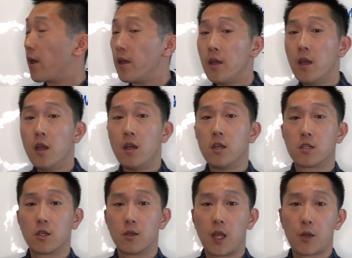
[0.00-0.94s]
right?
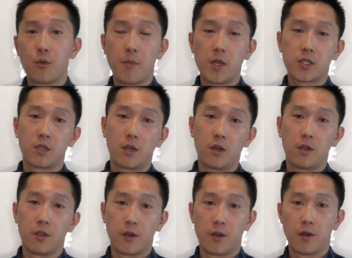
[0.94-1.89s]
So like we mentioned
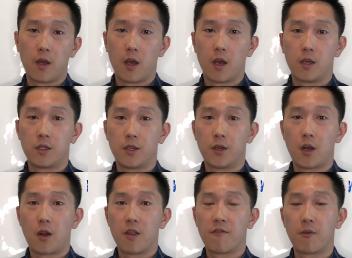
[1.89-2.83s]
earlier, there
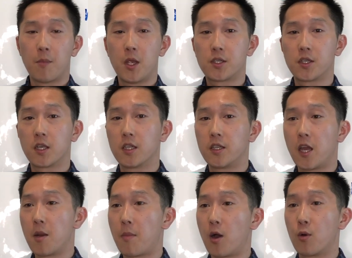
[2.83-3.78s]
are information
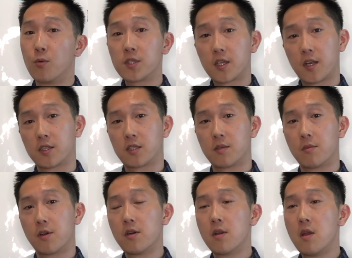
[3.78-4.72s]
contained about who's the
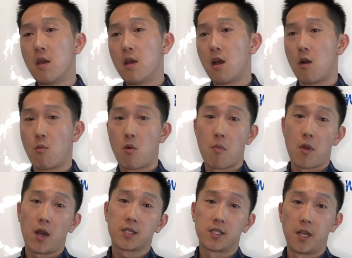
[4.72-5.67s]
customer, what
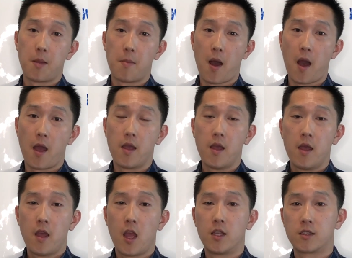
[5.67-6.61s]
products did they buy,
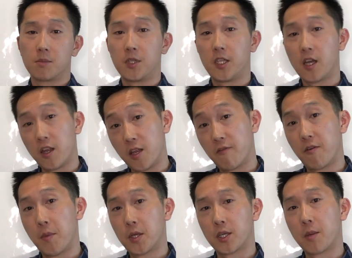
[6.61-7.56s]
and some detailed
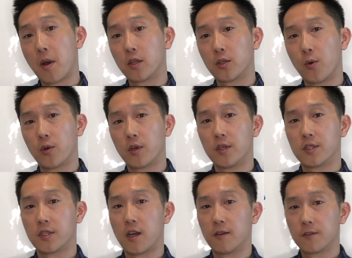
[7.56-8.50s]
information about the order
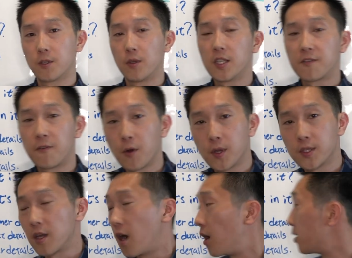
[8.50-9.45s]
itself. So let's
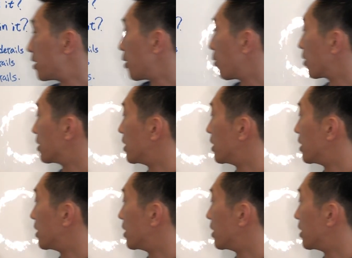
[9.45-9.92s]
focus on the order